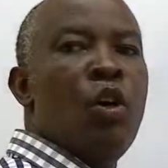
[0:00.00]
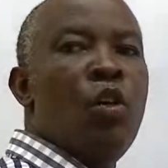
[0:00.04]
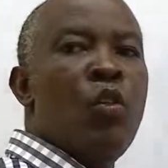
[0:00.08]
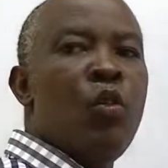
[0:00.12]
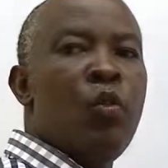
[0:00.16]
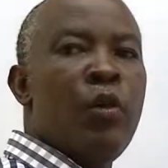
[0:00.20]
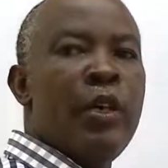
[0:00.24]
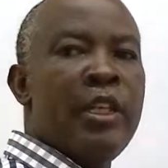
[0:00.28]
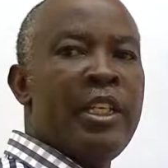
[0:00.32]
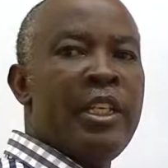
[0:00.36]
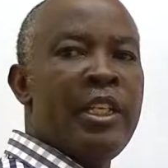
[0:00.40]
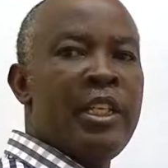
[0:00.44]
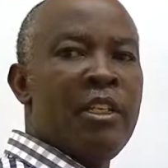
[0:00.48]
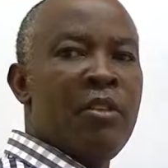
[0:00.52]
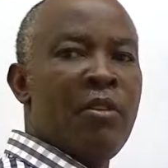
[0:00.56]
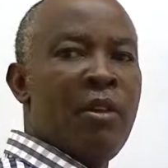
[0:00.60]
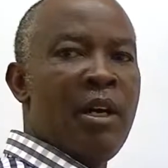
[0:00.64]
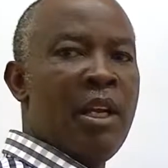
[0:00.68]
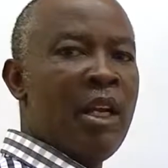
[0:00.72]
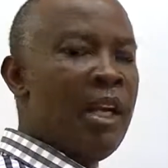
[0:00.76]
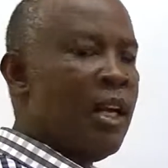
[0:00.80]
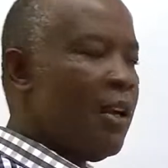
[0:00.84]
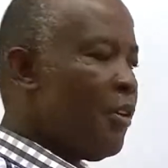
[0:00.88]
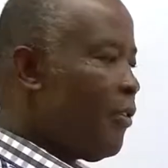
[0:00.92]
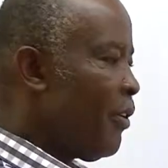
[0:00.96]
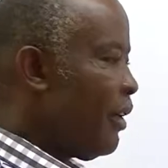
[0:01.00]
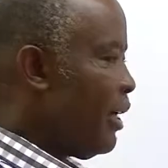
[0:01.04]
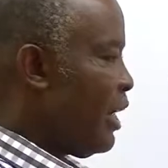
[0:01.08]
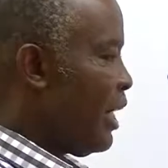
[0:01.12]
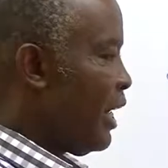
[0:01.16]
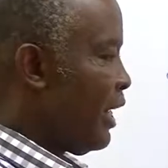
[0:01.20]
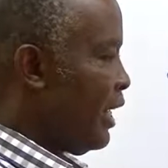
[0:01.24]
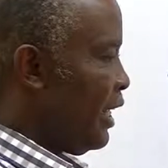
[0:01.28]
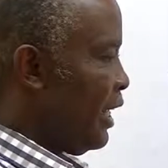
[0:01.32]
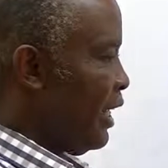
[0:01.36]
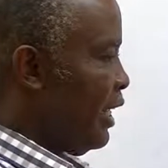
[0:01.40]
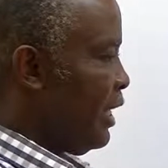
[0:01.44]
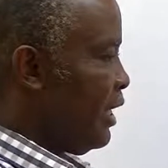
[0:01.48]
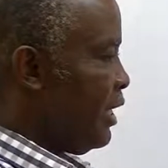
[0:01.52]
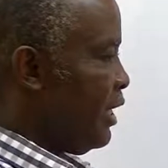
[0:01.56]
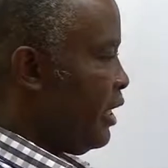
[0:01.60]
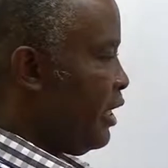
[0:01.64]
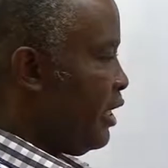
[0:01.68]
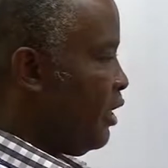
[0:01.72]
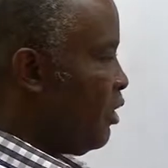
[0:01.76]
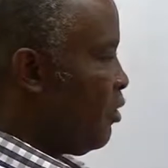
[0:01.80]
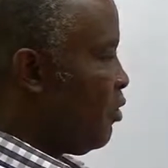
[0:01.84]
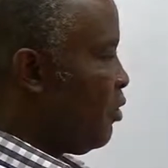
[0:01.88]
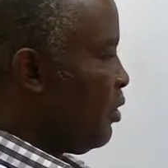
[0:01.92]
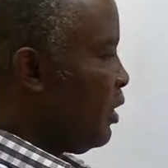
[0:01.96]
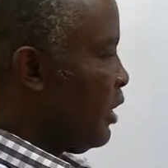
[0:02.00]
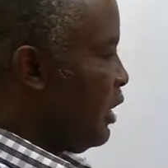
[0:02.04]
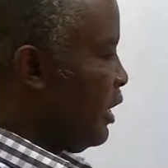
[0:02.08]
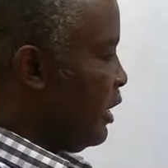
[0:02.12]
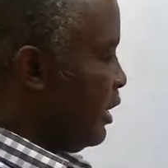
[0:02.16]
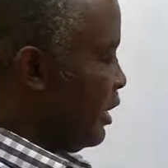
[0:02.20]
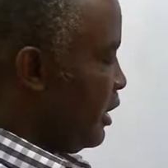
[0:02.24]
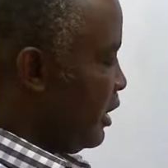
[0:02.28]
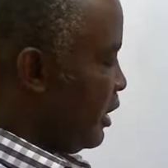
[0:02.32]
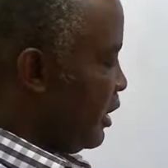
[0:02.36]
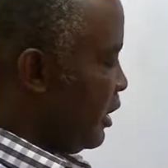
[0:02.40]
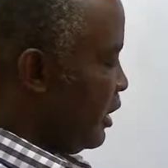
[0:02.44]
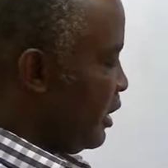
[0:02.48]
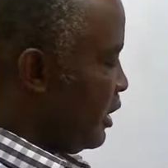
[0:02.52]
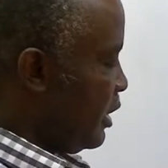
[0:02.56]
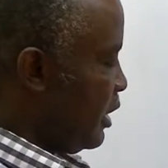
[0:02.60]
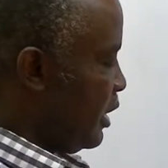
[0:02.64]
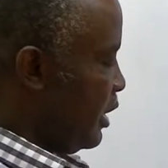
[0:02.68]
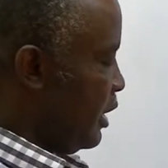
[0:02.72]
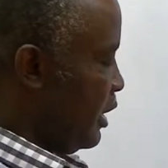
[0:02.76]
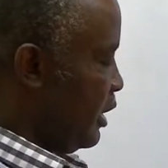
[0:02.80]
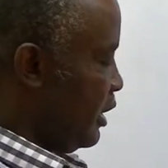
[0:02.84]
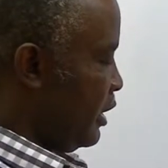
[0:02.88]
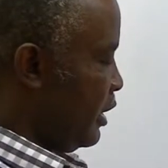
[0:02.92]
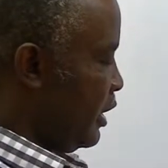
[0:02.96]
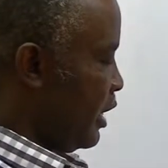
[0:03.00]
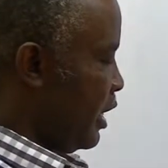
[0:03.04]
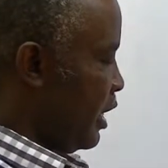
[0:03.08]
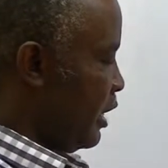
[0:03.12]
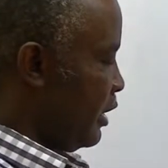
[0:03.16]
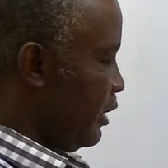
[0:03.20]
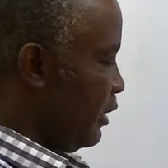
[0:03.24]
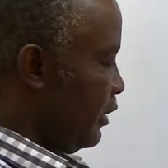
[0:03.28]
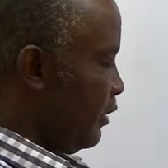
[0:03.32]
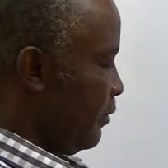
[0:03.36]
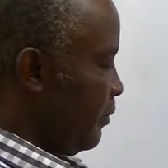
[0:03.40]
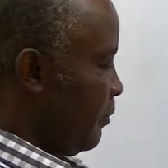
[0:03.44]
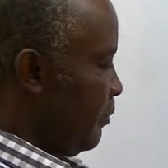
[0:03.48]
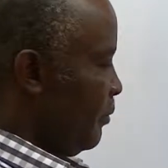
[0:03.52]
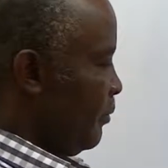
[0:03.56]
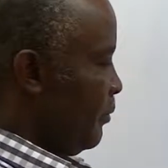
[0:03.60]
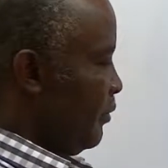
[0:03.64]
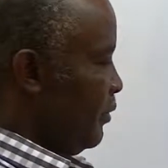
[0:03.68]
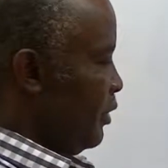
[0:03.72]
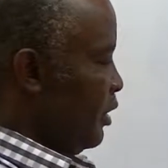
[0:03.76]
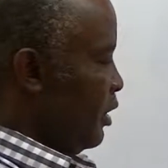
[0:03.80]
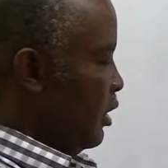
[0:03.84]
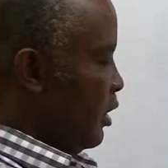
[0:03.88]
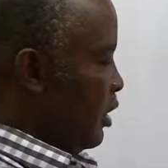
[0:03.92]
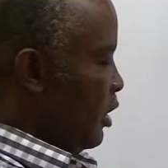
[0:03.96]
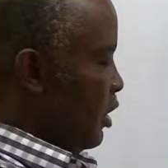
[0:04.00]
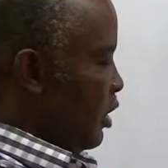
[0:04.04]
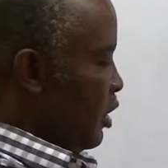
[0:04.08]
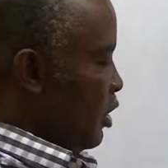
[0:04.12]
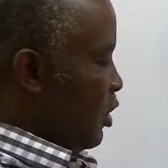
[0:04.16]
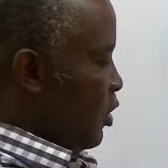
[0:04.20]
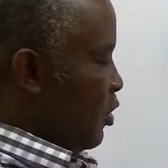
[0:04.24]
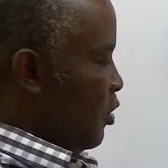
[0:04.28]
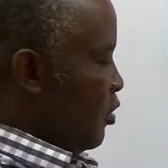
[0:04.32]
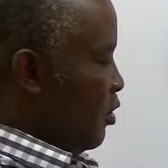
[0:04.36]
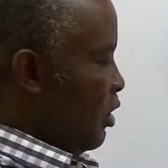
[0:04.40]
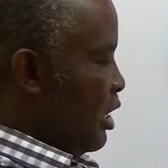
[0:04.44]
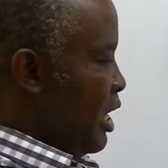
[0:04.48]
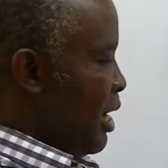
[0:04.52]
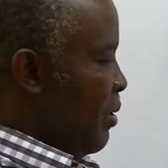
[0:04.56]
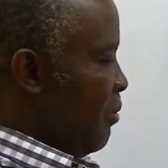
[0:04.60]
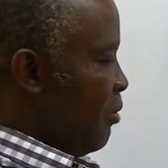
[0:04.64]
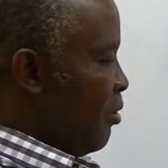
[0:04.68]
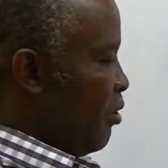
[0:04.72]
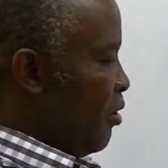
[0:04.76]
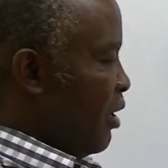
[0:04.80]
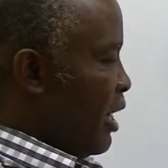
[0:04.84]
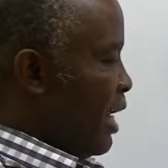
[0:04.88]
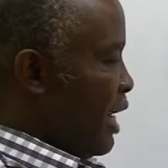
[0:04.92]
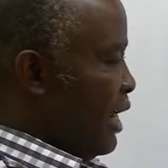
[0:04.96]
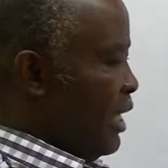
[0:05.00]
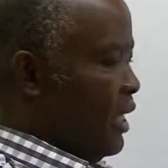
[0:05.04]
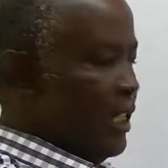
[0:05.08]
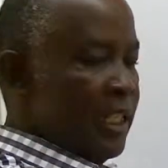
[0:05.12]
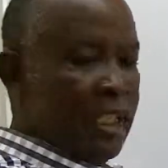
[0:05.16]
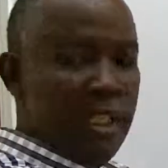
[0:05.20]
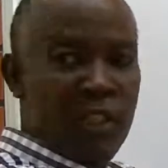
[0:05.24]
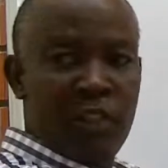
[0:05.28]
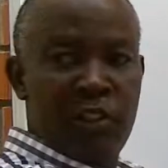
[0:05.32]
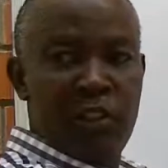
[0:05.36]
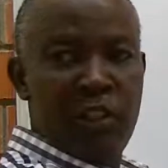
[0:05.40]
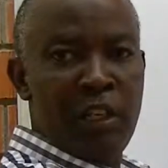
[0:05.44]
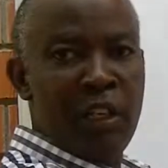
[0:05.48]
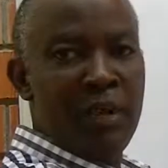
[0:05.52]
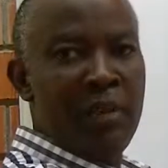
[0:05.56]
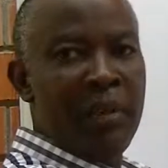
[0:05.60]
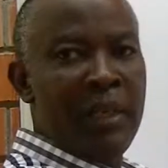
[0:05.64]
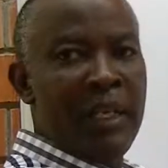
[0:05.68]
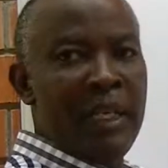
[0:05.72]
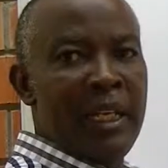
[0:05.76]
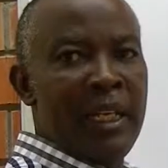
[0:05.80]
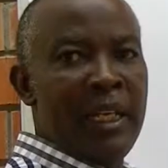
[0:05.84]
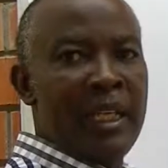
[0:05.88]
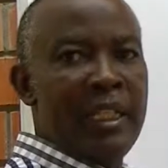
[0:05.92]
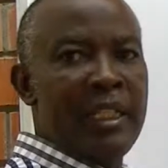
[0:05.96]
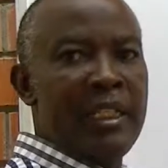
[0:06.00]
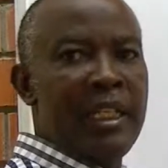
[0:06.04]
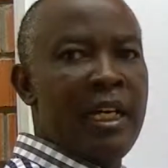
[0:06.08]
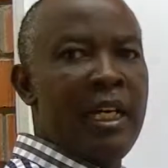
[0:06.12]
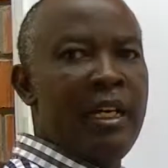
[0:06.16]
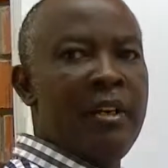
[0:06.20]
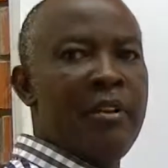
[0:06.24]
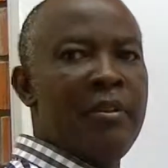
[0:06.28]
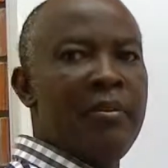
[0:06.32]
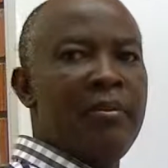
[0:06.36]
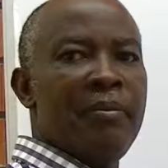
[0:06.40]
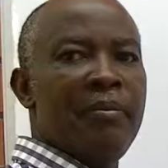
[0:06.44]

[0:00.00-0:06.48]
which is 180 degrees Celsius. Sodium chloride is insoluble in ether.